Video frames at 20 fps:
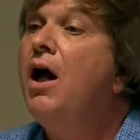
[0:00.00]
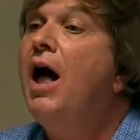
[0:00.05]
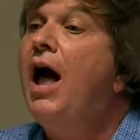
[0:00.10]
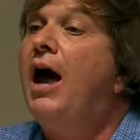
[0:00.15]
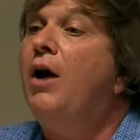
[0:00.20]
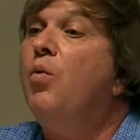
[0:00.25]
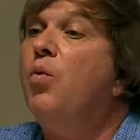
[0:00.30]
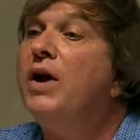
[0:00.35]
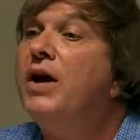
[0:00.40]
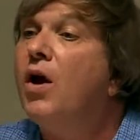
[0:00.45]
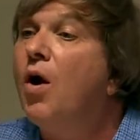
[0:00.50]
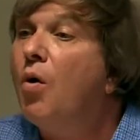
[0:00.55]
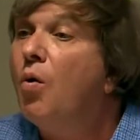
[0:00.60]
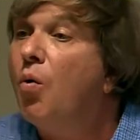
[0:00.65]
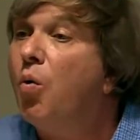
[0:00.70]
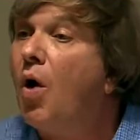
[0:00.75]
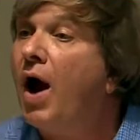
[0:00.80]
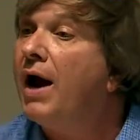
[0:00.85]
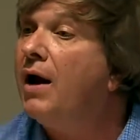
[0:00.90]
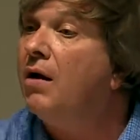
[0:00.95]
And we go
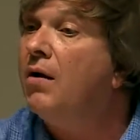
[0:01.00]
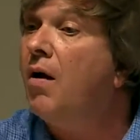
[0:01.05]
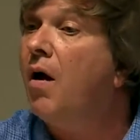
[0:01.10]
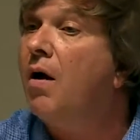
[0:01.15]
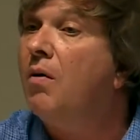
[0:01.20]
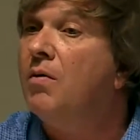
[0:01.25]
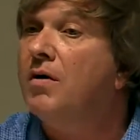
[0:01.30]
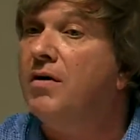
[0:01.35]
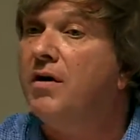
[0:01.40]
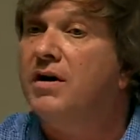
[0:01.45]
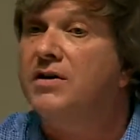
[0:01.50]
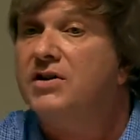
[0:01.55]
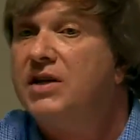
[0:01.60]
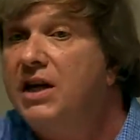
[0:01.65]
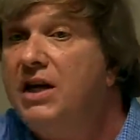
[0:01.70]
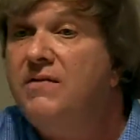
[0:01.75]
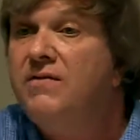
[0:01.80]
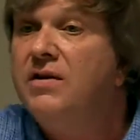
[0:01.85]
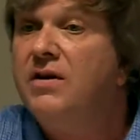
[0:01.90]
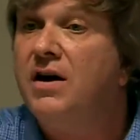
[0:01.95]
right along with us,
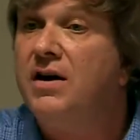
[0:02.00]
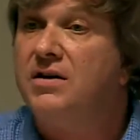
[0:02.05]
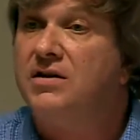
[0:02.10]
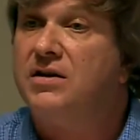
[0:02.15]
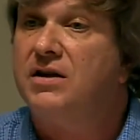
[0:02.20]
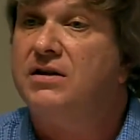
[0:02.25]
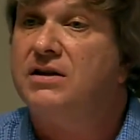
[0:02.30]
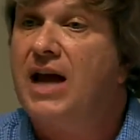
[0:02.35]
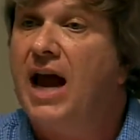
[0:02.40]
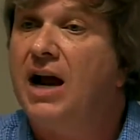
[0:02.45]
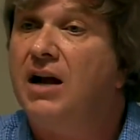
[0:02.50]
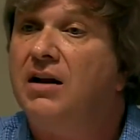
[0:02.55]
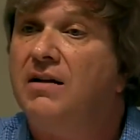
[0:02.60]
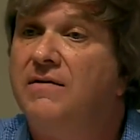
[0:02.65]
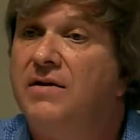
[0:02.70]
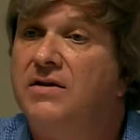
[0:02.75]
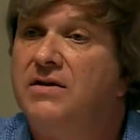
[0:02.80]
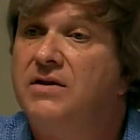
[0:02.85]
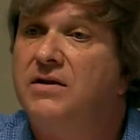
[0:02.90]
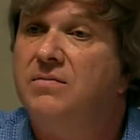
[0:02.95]
even us as
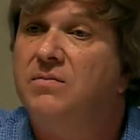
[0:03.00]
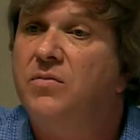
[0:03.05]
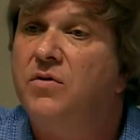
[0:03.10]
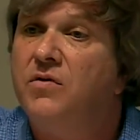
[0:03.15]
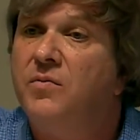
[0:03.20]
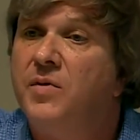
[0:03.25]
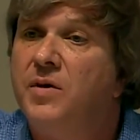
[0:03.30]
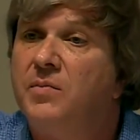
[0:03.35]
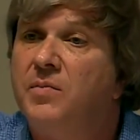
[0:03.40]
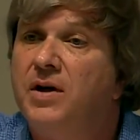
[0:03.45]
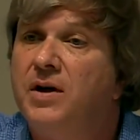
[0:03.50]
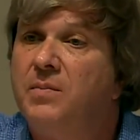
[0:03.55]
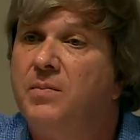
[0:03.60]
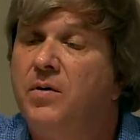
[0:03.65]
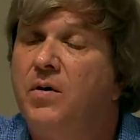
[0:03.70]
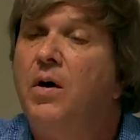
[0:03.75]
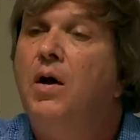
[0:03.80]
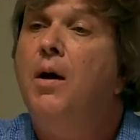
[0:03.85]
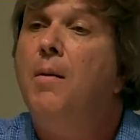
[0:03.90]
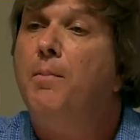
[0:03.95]
activists and movement
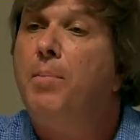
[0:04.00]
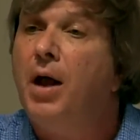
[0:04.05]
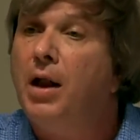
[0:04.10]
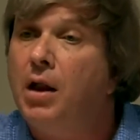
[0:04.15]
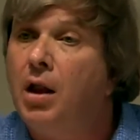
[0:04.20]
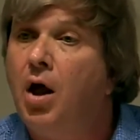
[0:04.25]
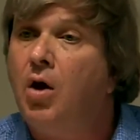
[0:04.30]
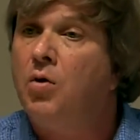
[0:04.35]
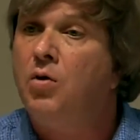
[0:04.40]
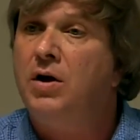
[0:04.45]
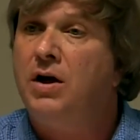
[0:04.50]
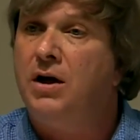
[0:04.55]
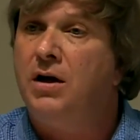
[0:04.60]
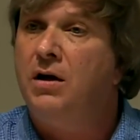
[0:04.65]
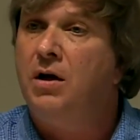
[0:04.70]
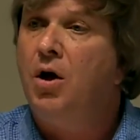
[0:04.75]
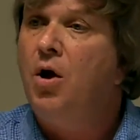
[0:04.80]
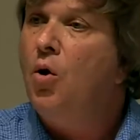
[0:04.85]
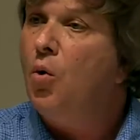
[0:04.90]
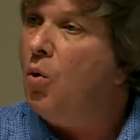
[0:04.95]
people.
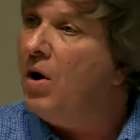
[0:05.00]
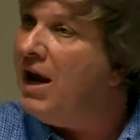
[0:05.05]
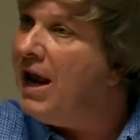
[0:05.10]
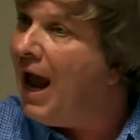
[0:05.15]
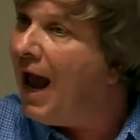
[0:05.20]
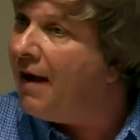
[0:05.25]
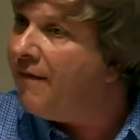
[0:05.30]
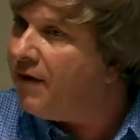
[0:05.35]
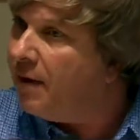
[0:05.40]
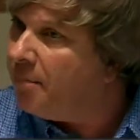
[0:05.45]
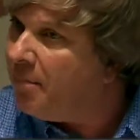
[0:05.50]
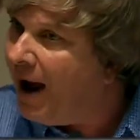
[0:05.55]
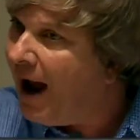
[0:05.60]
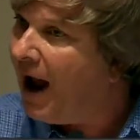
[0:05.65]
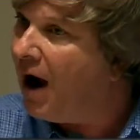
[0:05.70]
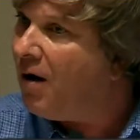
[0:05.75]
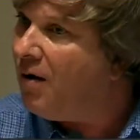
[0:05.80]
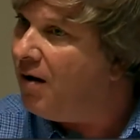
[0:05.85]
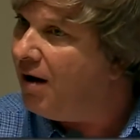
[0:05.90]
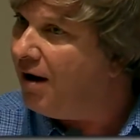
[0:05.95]
Baloney. We have a
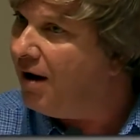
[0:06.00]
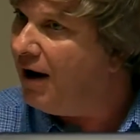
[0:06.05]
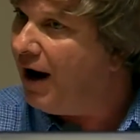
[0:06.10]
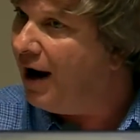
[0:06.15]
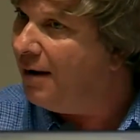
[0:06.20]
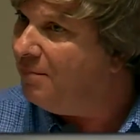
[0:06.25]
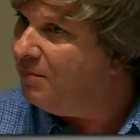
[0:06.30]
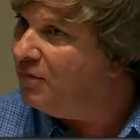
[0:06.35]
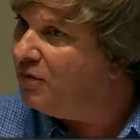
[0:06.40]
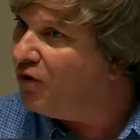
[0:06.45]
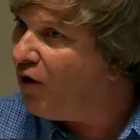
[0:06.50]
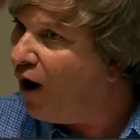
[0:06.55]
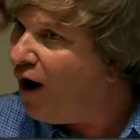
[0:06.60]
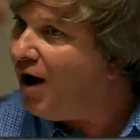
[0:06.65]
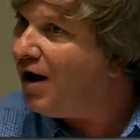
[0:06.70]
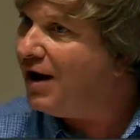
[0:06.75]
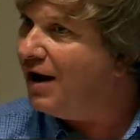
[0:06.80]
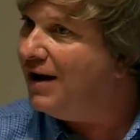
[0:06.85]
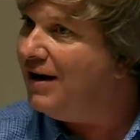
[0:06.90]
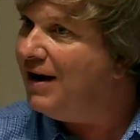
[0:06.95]
power. I'm
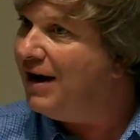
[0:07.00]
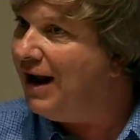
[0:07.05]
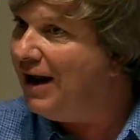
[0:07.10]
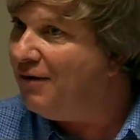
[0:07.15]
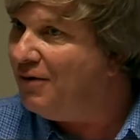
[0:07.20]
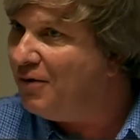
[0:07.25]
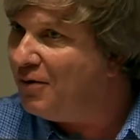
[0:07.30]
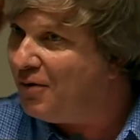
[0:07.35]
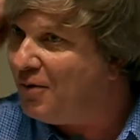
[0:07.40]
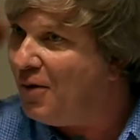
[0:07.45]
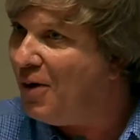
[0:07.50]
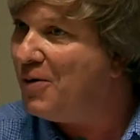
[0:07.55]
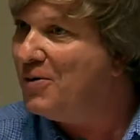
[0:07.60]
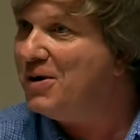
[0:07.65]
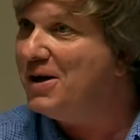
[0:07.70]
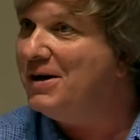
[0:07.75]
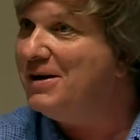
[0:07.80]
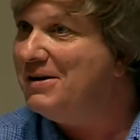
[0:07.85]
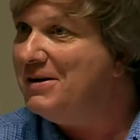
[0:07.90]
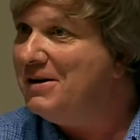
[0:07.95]
talking and
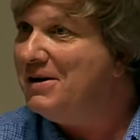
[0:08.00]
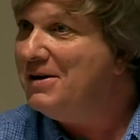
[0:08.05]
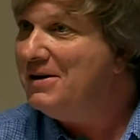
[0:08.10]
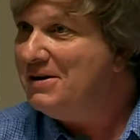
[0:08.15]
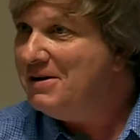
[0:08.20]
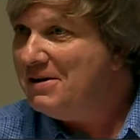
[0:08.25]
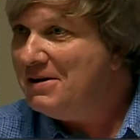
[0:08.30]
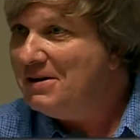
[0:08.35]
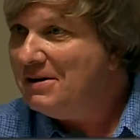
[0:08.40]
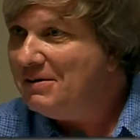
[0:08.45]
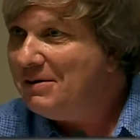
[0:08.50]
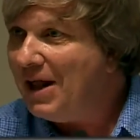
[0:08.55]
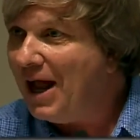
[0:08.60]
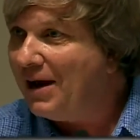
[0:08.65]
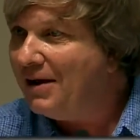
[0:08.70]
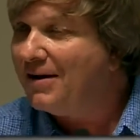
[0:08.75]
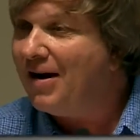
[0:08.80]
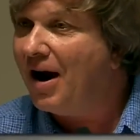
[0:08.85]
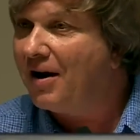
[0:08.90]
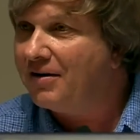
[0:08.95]
quoting,
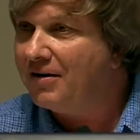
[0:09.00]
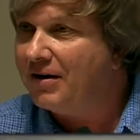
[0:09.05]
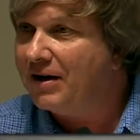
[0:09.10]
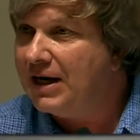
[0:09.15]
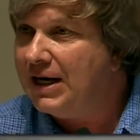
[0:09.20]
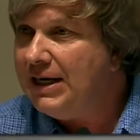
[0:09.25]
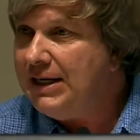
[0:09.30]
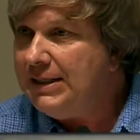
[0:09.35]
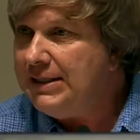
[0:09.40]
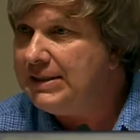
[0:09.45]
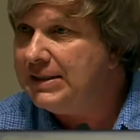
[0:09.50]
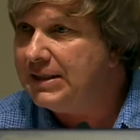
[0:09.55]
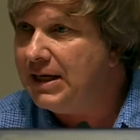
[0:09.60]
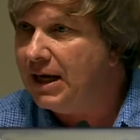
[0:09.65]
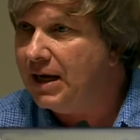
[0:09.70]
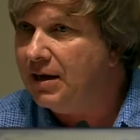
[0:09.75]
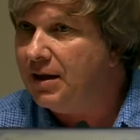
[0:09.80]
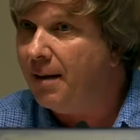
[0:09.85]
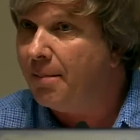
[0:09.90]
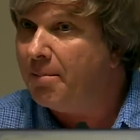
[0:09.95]
like Dr. King
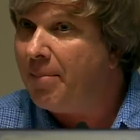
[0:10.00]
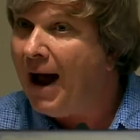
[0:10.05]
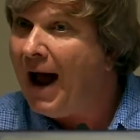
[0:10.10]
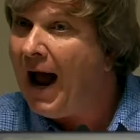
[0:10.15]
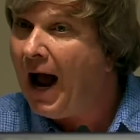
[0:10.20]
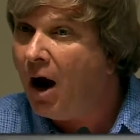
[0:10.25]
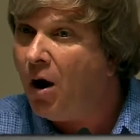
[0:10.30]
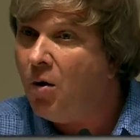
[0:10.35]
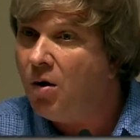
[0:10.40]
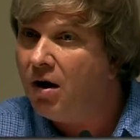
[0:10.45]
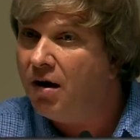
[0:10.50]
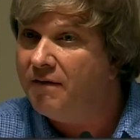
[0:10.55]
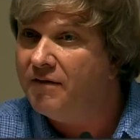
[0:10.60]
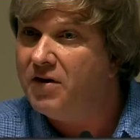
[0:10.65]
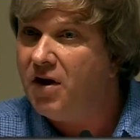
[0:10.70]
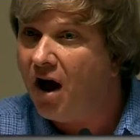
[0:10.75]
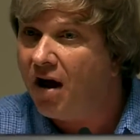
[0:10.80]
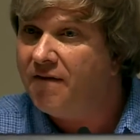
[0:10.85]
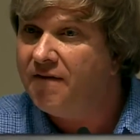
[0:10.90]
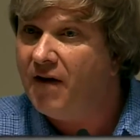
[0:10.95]
said, the power of
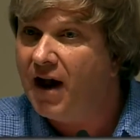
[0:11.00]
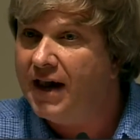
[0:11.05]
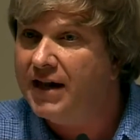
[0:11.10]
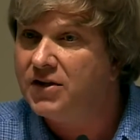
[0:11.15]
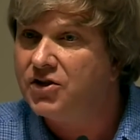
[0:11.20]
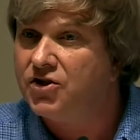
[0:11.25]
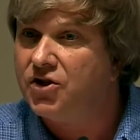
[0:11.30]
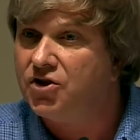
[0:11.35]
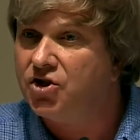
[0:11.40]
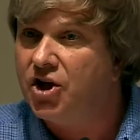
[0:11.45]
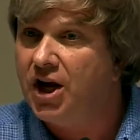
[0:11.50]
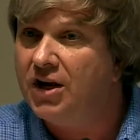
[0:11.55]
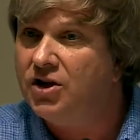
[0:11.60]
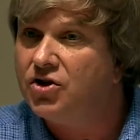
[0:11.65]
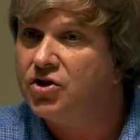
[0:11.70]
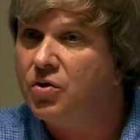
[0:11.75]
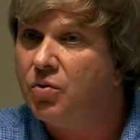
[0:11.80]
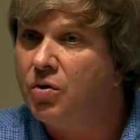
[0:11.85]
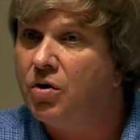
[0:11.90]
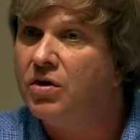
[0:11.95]
nonviolence to
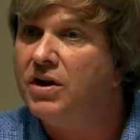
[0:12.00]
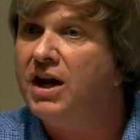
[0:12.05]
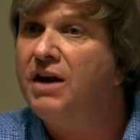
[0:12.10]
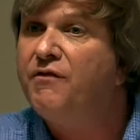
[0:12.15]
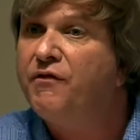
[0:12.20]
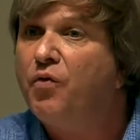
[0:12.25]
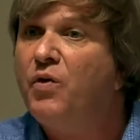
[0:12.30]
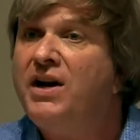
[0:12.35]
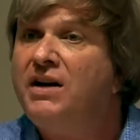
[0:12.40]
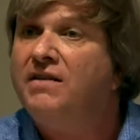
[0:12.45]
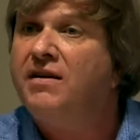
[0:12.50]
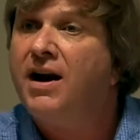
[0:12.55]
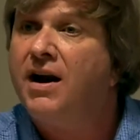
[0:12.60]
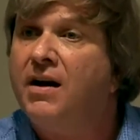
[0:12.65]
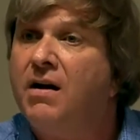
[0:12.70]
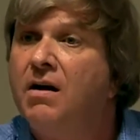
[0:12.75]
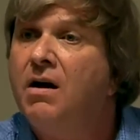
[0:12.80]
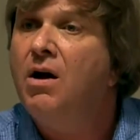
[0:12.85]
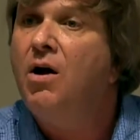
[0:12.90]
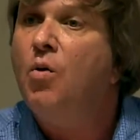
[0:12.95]
change the world if we
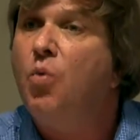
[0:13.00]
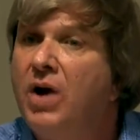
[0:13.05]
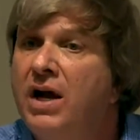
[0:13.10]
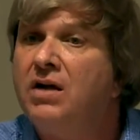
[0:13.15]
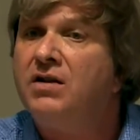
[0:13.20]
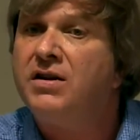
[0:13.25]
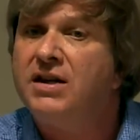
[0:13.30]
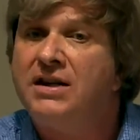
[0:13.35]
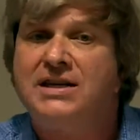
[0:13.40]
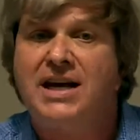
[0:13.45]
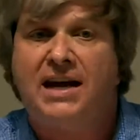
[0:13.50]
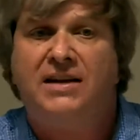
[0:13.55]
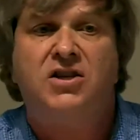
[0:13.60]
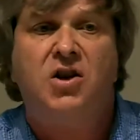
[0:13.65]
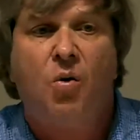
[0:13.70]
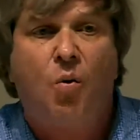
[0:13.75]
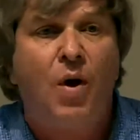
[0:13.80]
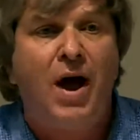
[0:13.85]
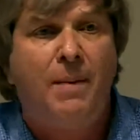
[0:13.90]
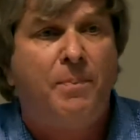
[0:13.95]
dare wield it as
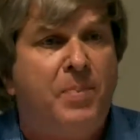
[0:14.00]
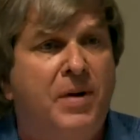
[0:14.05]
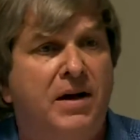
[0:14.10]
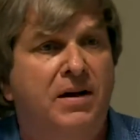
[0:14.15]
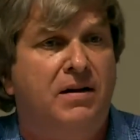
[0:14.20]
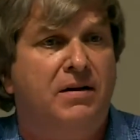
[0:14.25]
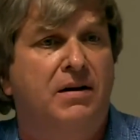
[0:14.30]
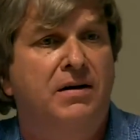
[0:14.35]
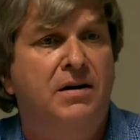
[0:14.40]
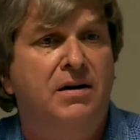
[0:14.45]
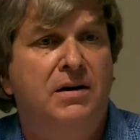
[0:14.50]
a weapon.